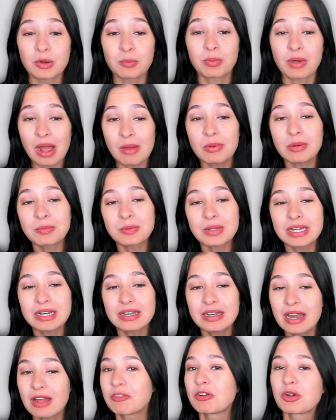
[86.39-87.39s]
They're
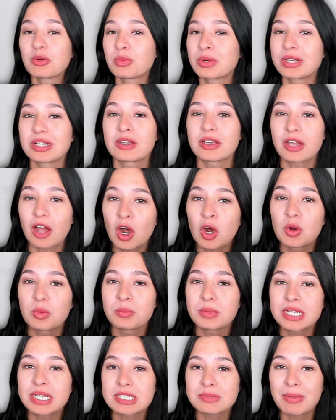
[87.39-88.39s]
probably never really
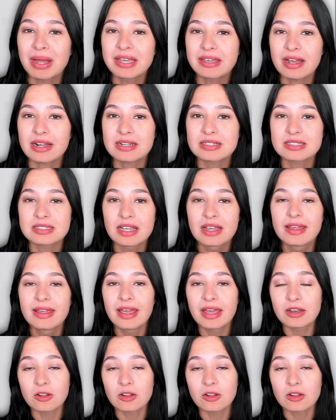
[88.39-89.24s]
home, is my guess.